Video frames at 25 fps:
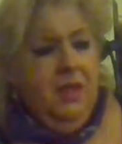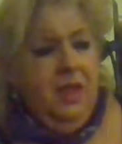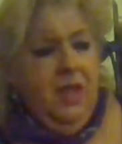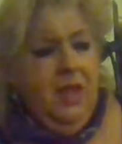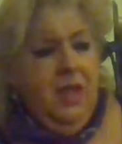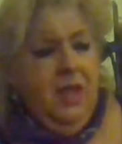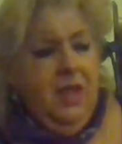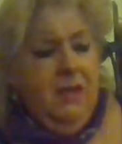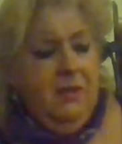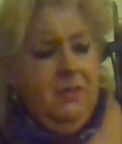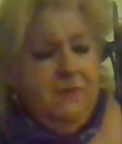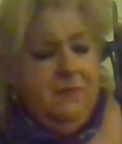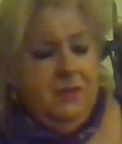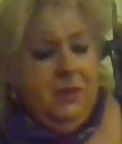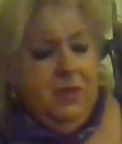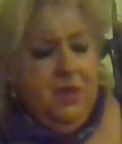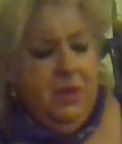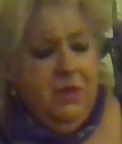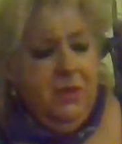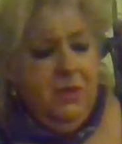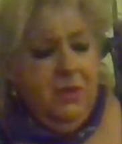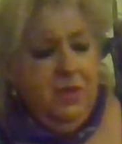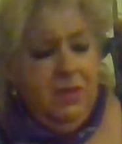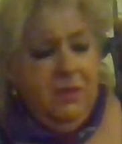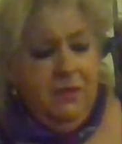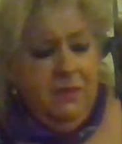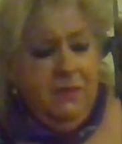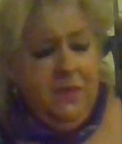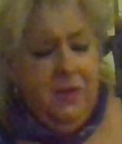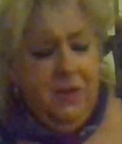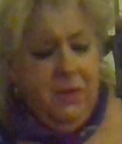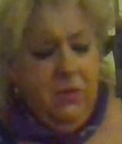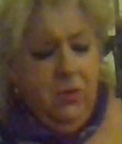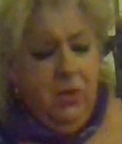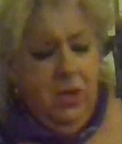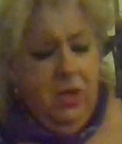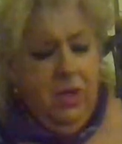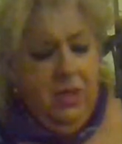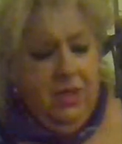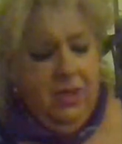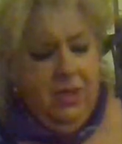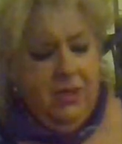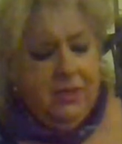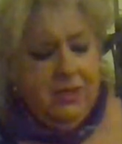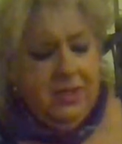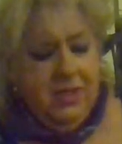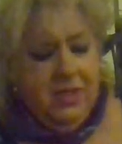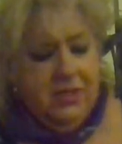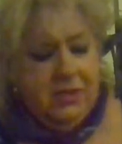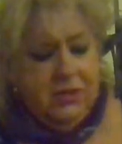And valerian, if I want it, I
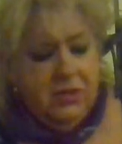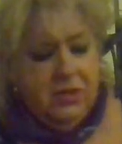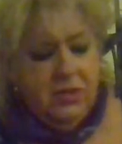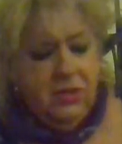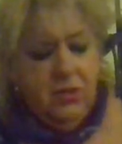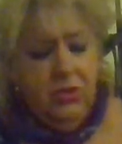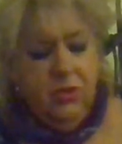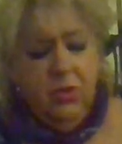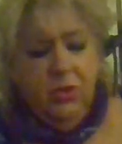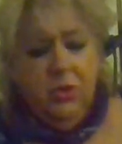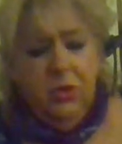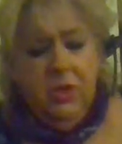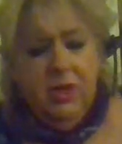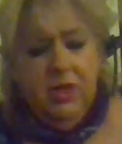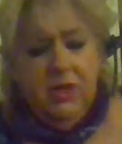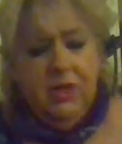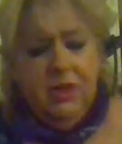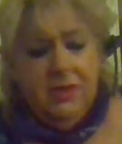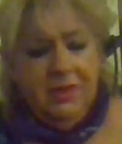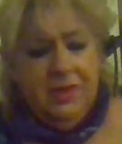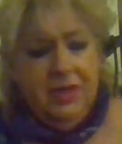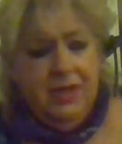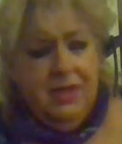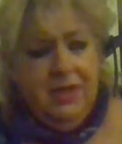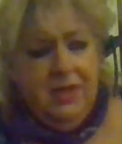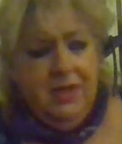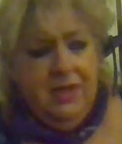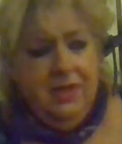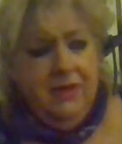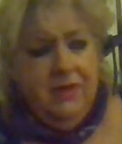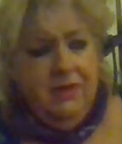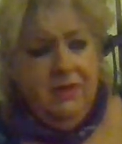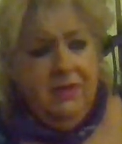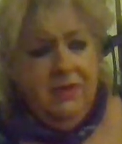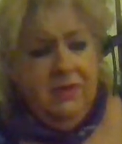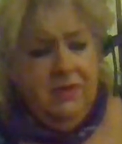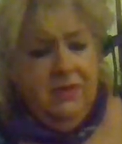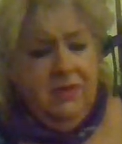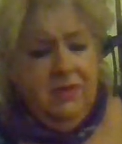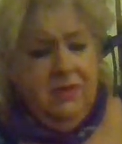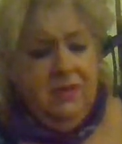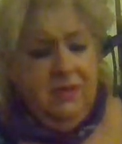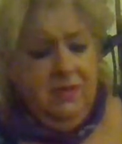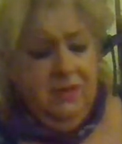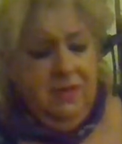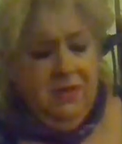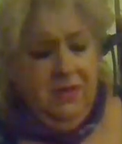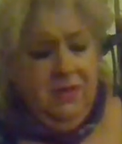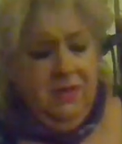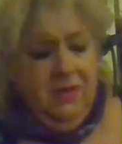take 2 in a day
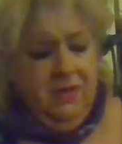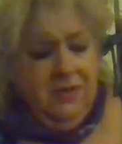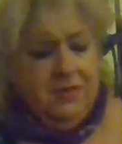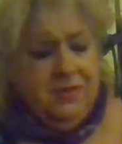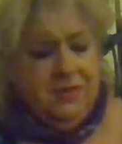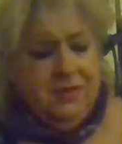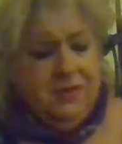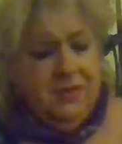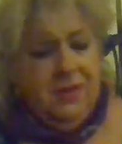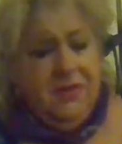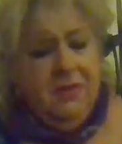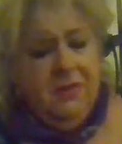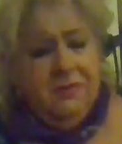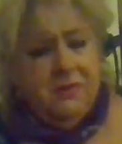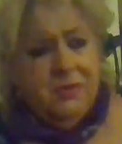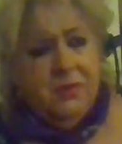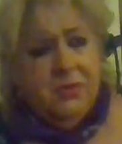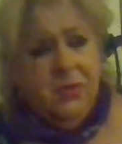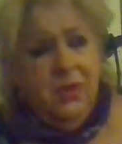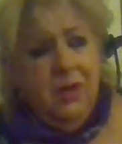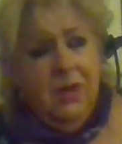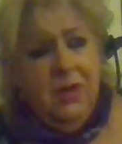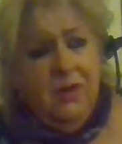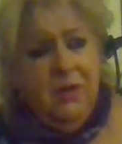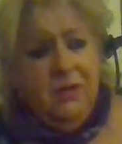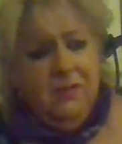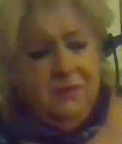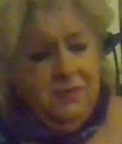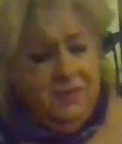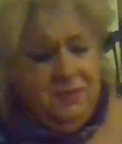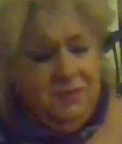instead of 12.